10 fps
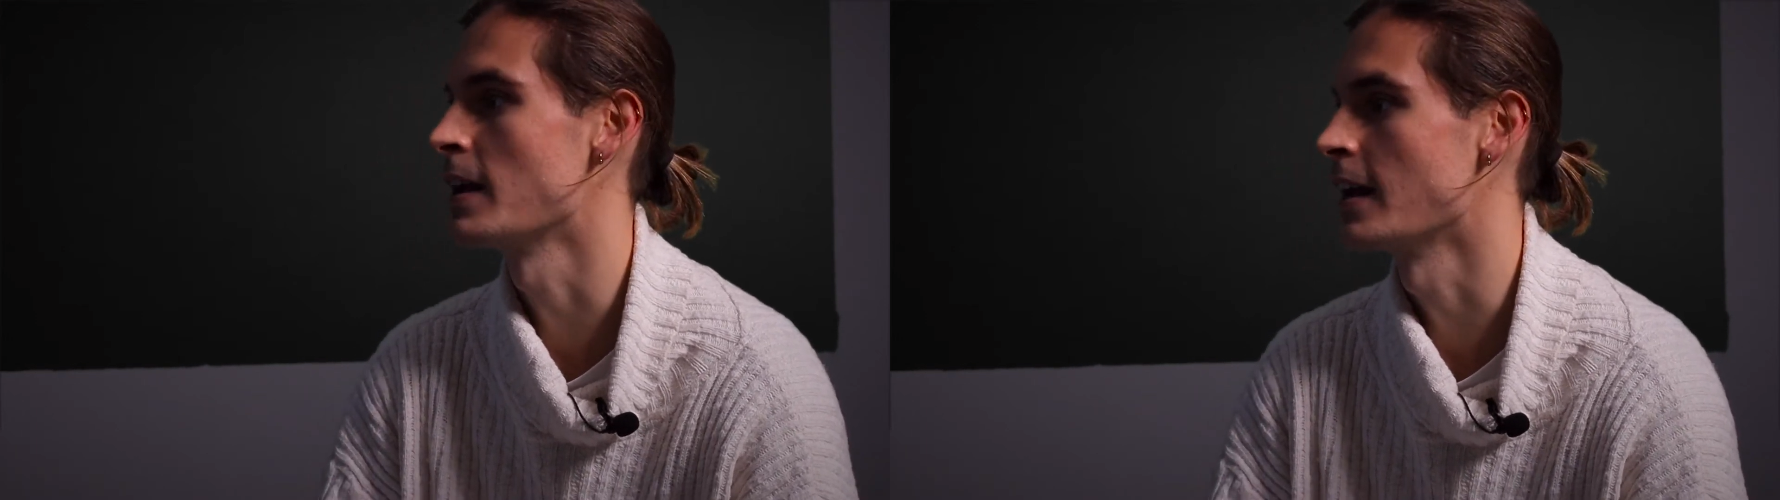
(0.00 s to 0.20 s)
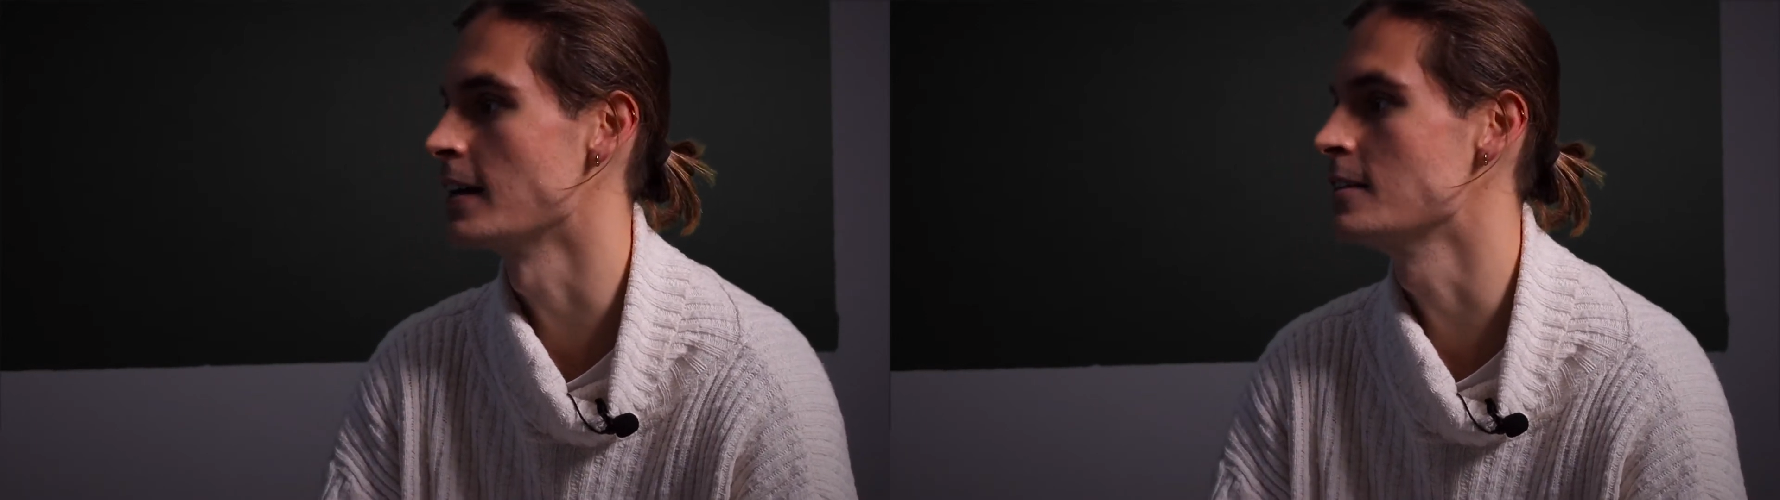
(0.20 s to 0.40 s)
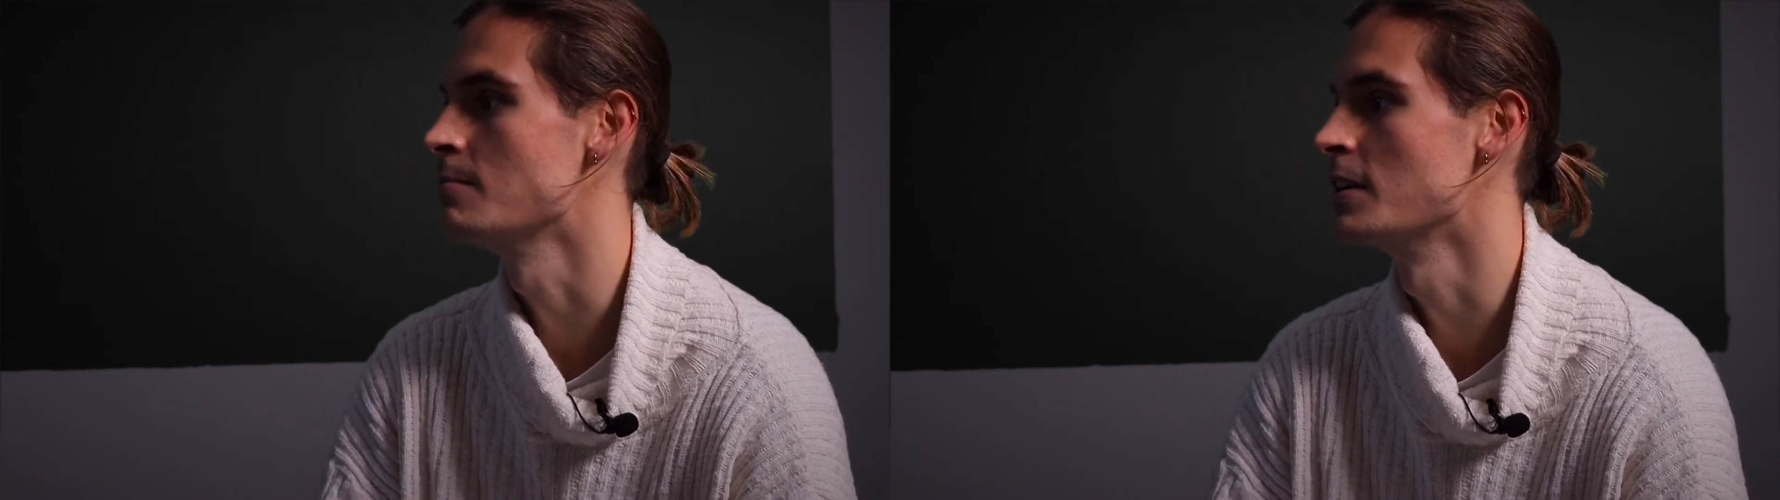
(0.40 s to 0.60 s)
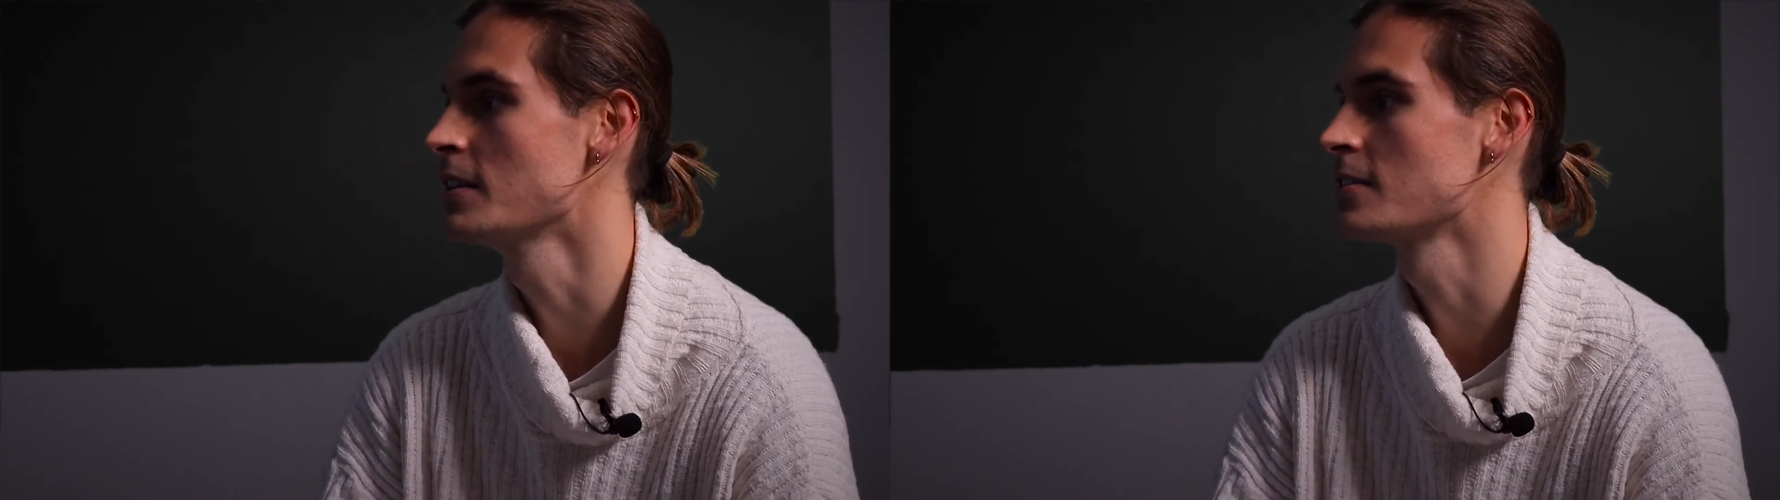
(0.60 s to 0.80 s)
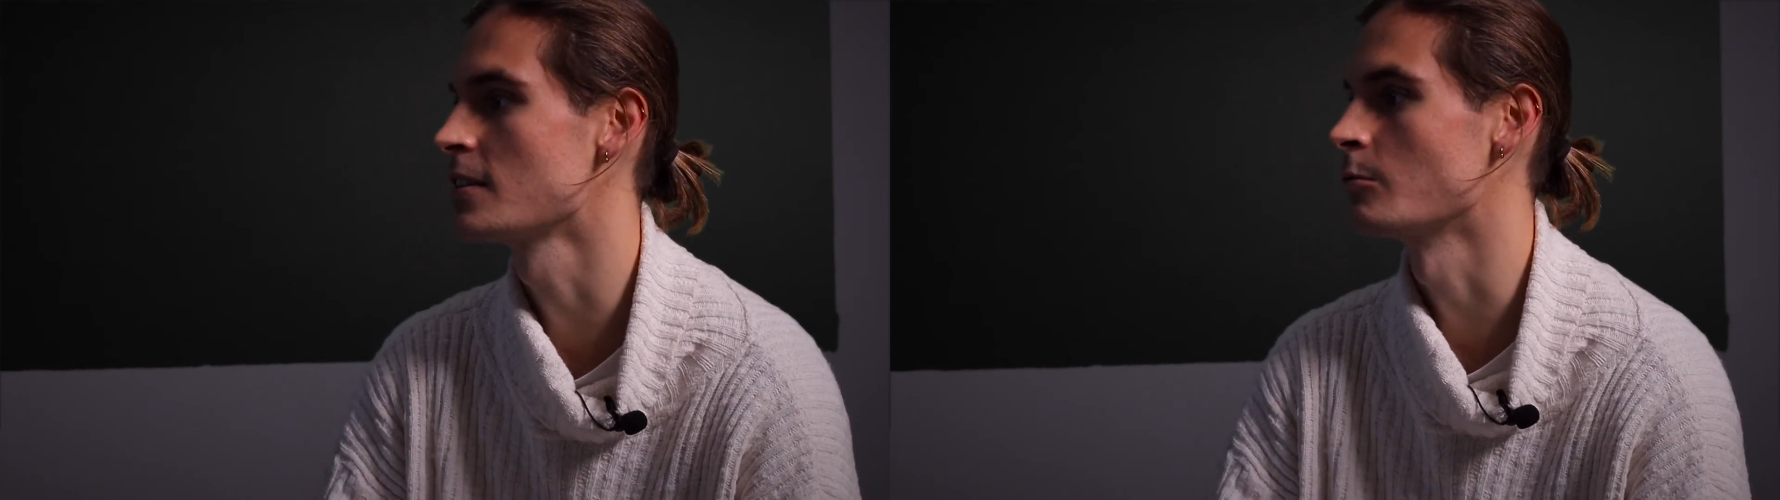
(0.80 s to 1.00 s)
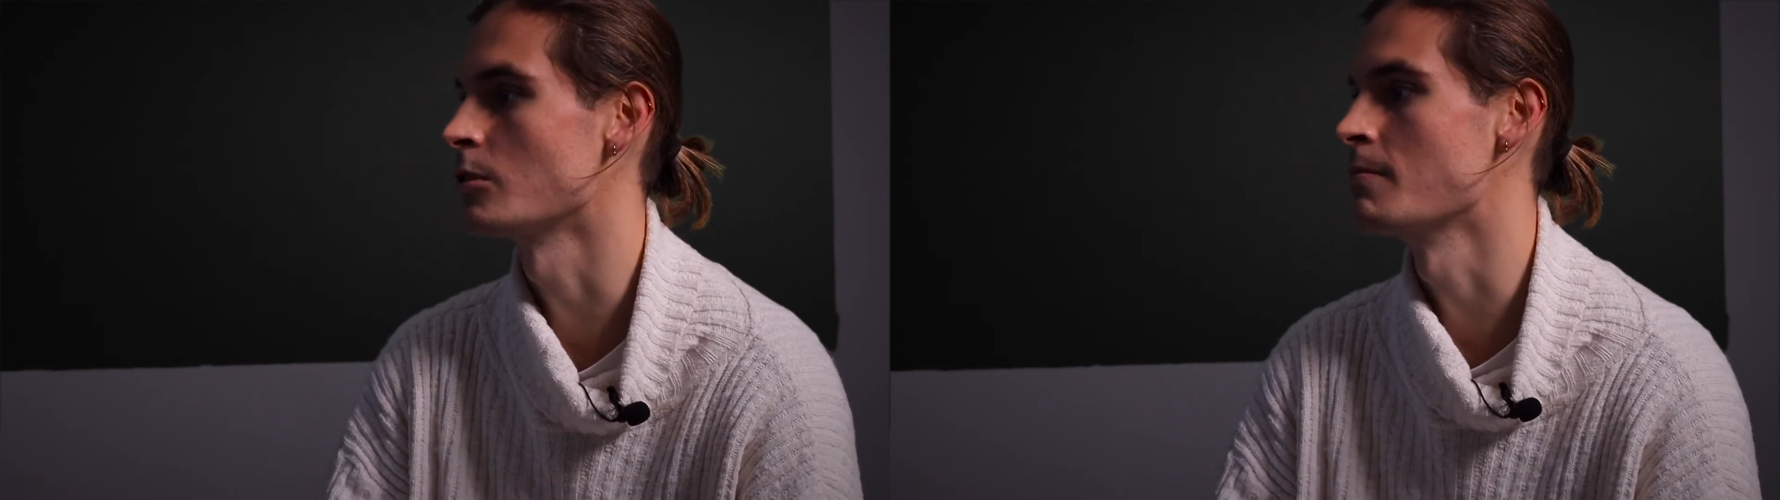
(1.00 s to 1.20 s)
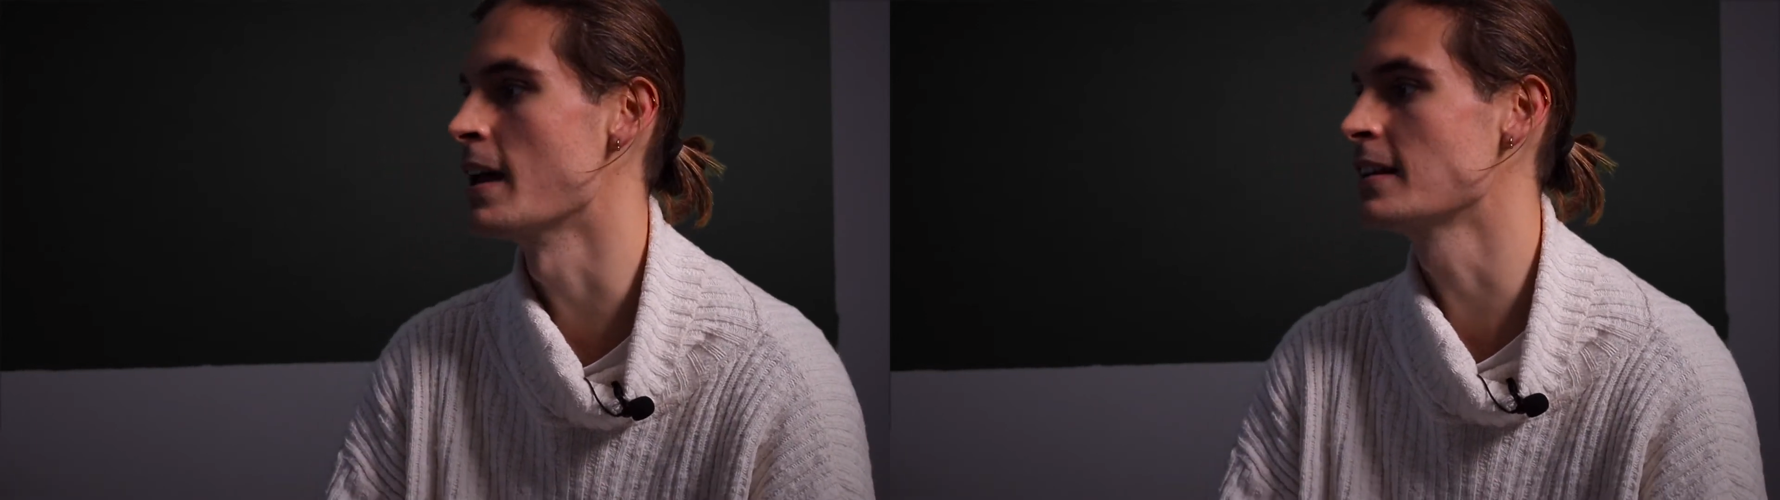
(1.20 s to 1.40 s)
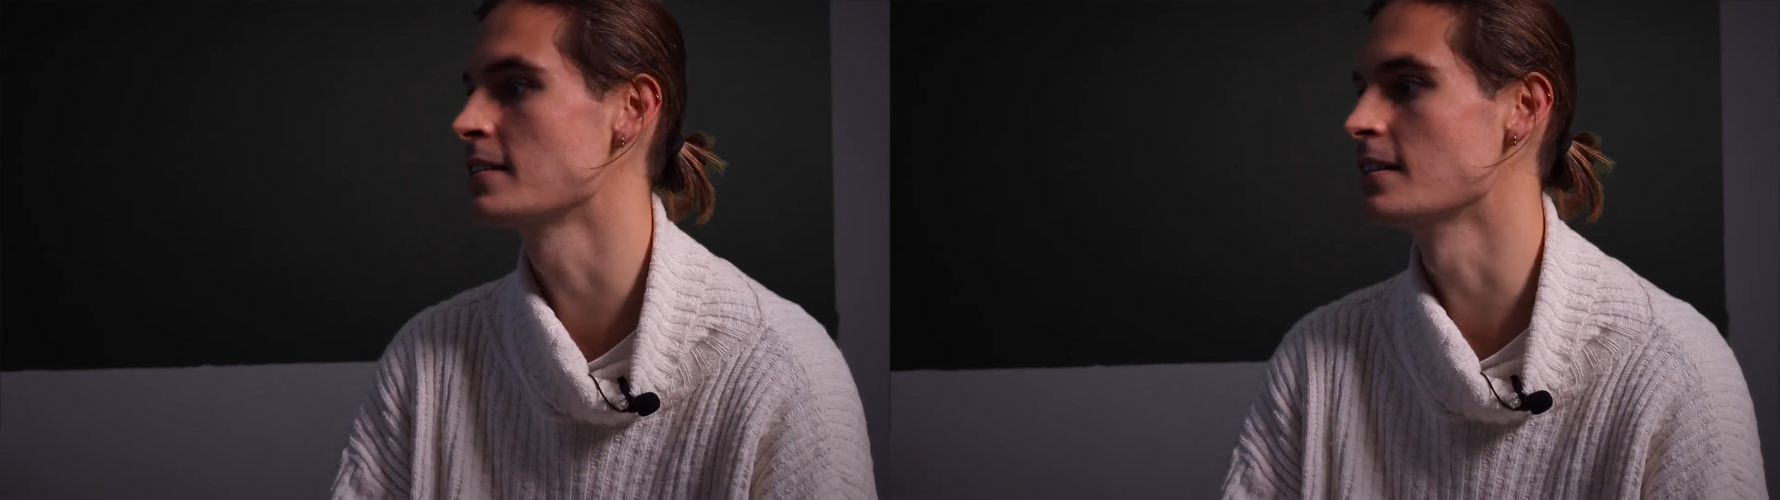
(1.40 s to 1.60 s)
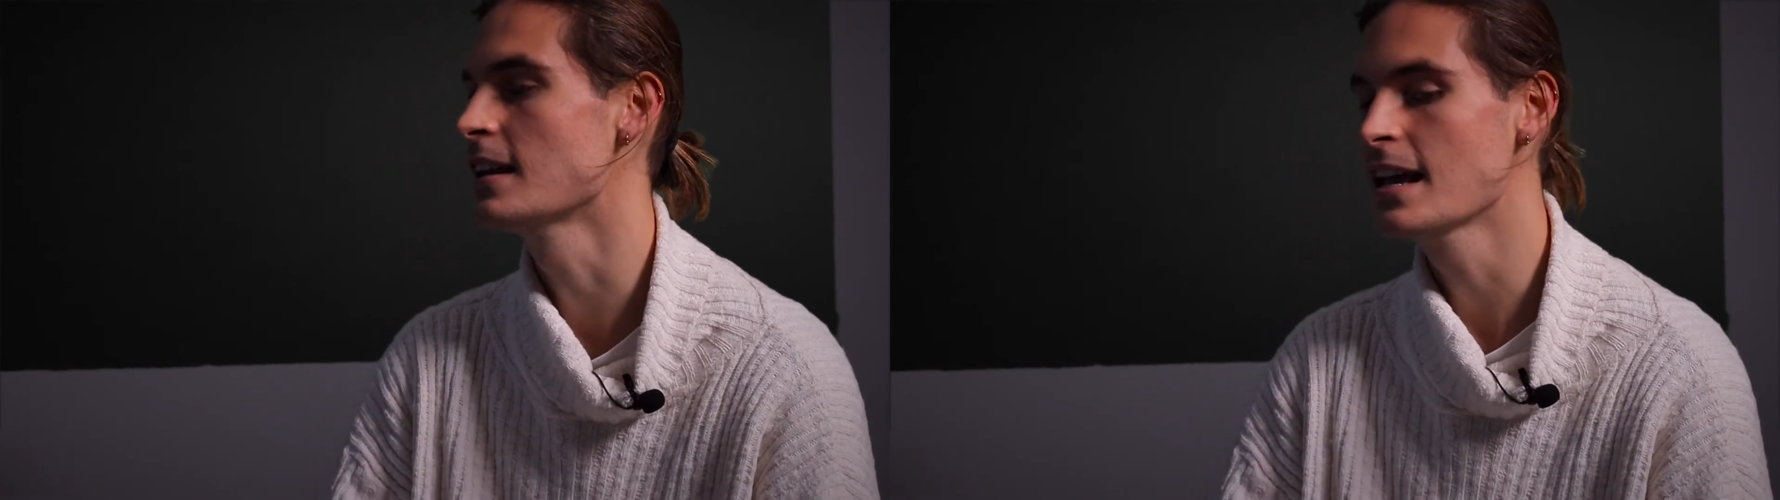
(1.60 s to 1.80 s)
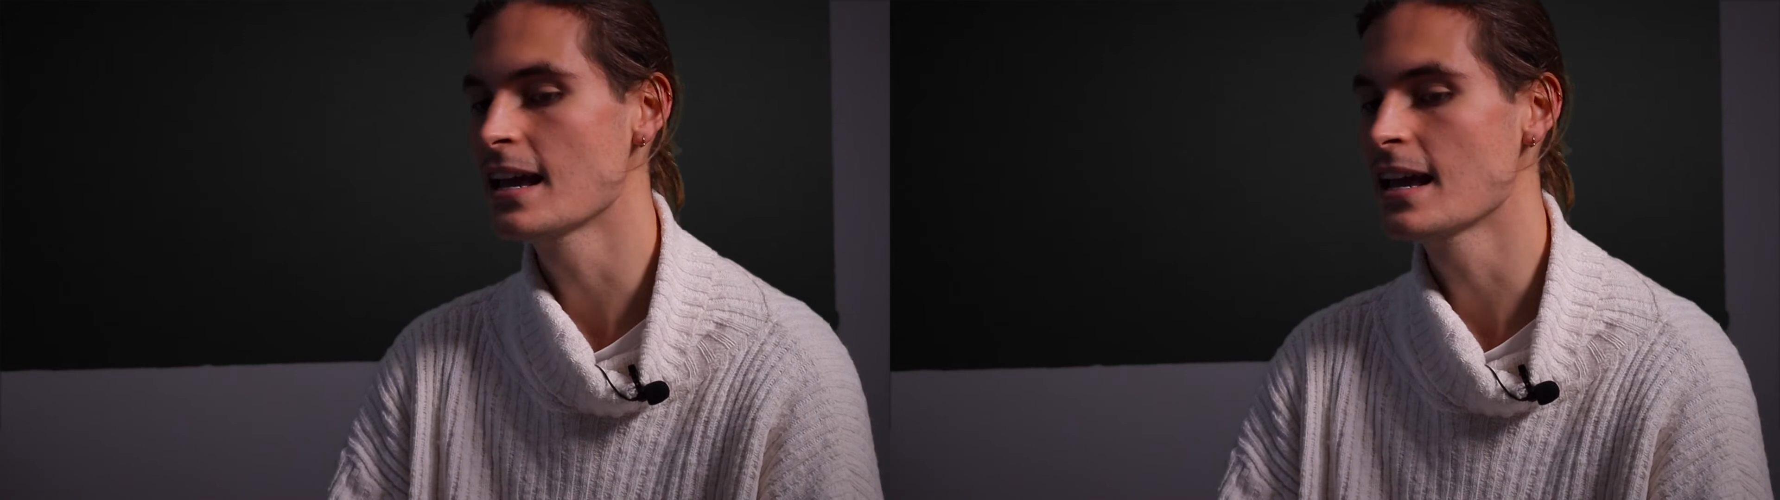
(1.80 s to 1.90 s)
90 minutes, and what makes it